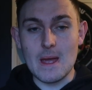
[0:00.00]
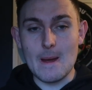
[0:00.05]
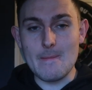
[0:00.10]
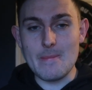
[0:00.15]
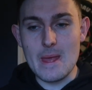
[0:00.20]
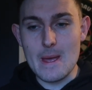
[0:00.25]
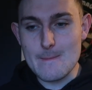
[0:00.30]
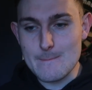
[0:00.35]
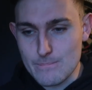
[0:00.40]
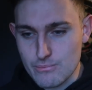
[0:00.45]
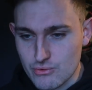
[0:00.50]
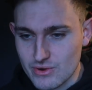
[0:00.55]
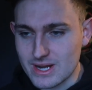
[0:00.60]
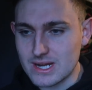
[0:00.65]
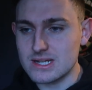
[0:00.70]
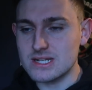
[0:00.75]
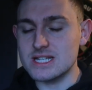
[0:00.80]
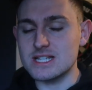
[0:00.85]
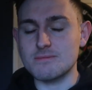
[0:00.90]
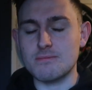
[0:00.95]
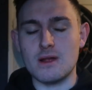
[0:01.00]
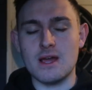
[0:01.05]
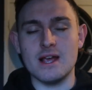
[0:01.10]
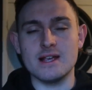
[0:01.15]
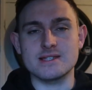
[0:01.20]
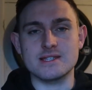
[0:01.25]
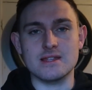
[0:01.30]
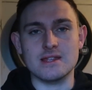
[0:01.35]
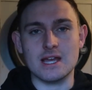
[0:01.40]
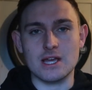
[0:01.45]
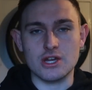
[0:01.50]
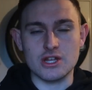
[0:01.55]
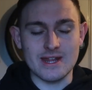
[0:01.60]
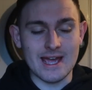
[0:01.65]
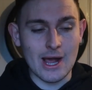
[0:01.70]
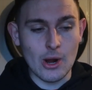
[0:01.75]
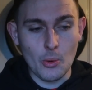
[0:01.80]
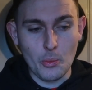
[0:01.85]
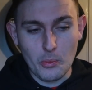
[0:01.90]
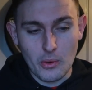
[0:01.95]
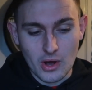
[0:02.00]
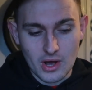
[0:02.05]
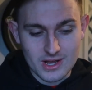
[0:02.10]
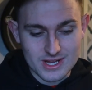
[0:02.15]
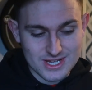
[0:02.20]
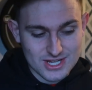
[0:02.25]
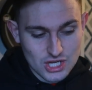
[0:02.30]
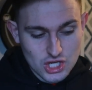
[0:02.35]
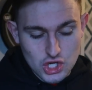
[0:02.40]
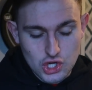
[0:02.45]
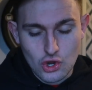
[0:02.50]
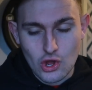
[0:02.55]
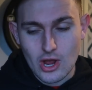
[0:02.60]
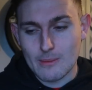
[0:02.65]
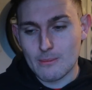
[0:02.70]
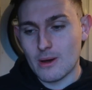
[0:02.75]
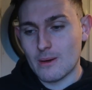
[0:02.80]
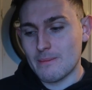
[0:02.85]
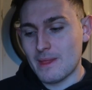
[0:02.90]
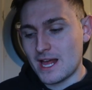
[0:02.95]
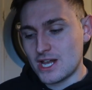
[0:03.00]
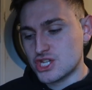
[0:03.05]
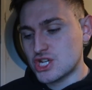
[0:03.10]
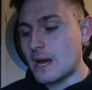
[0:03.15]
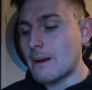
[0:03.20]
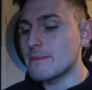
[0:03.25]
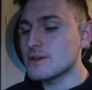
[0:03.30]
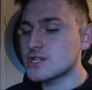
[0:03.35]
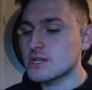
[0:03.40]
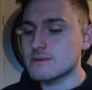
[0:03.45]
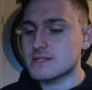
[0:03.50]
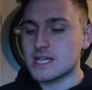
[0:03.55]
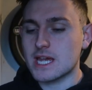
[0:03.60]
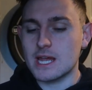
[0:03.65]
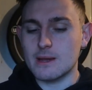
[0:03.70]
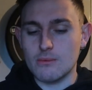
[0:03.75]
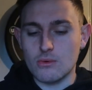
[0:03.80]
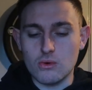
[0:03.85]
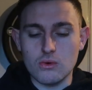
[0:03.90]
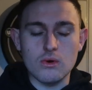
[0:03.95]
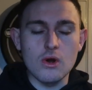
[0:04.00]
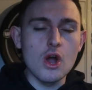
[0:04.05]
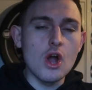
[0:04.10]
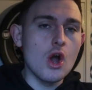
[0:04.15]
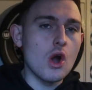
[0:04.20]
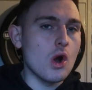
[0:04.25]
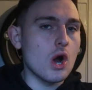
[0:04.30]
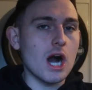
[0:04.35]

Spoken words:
and then bring in these players in that could help us climb up that championship table.